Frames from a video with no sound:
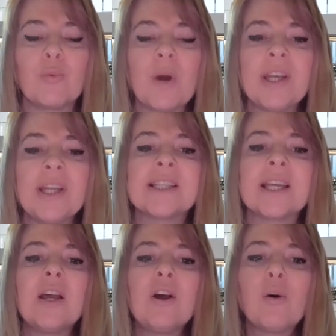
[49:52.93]
One is
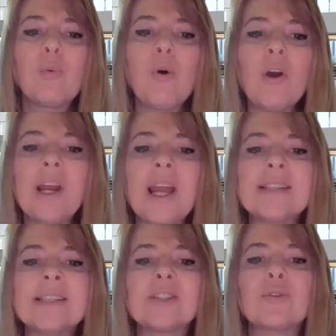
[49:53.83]
what
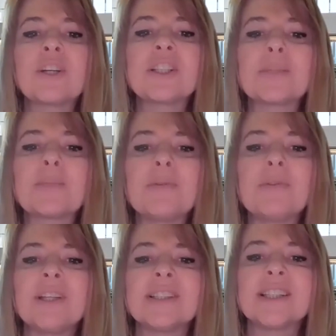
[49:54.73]
classes or
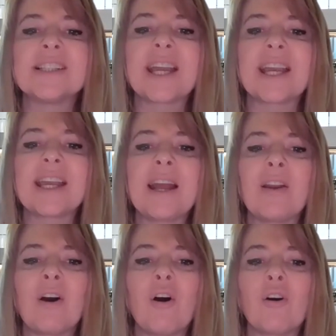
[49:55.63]
experiences at
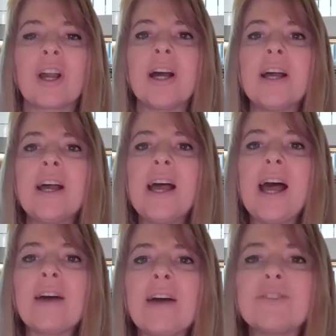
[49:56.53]
Kellogg
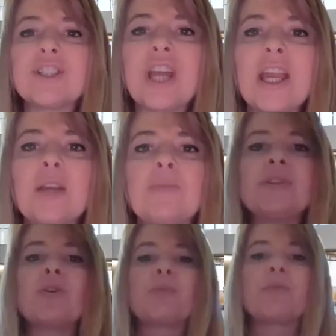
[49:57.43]
have shaped
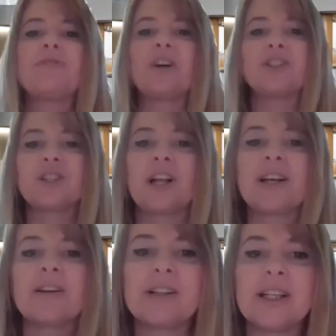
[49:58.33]
your professional
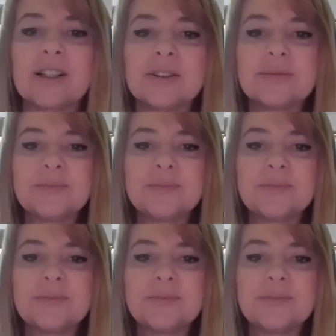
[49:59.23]
career?